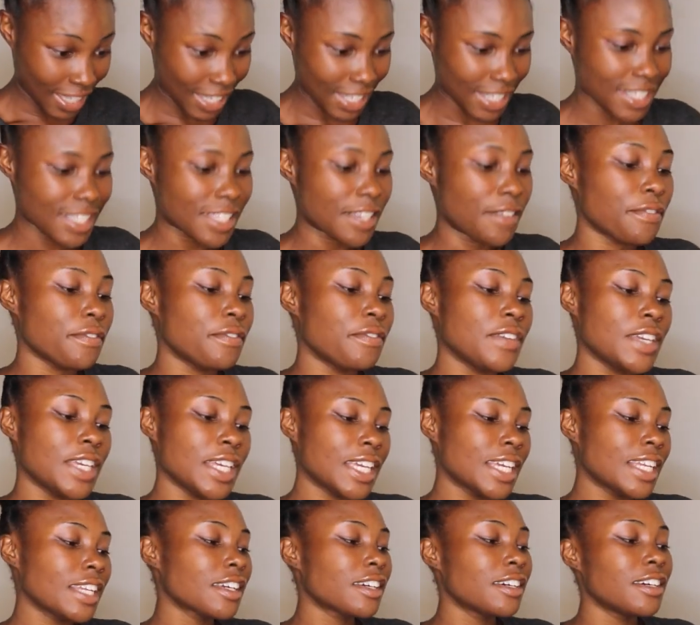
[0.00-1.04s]
It's
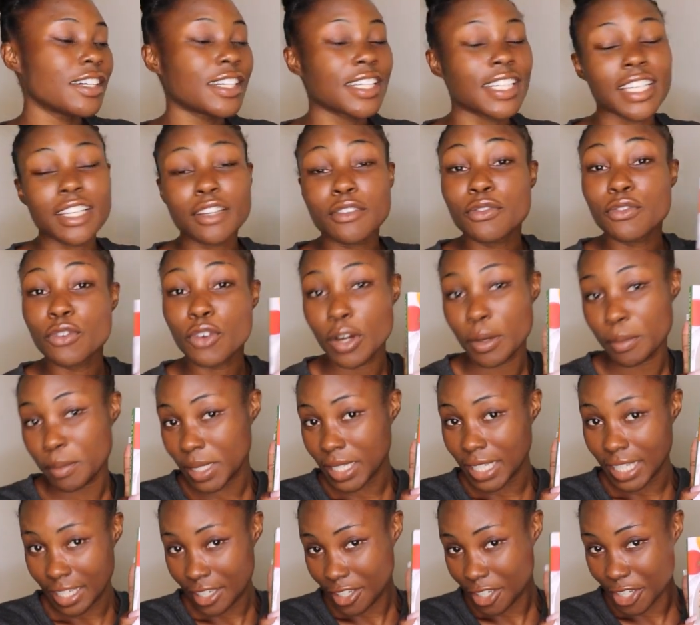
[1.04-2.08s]
Vegan Cooking for
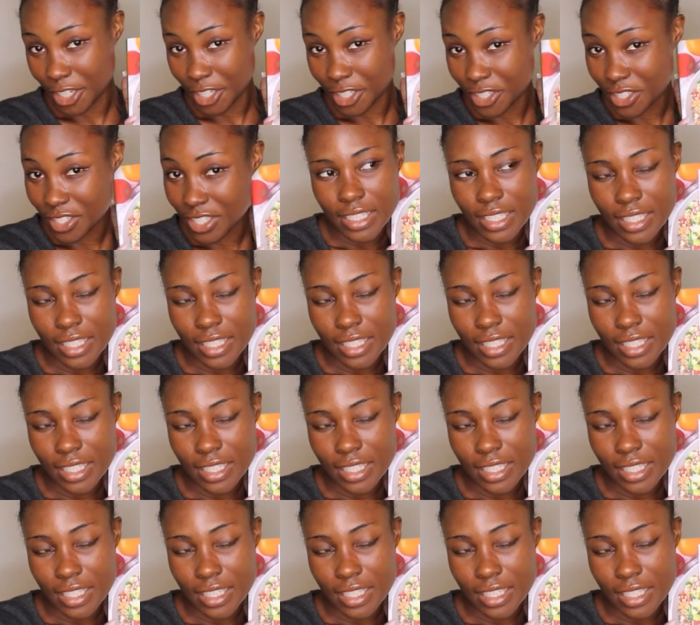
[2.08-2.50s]
Beginners.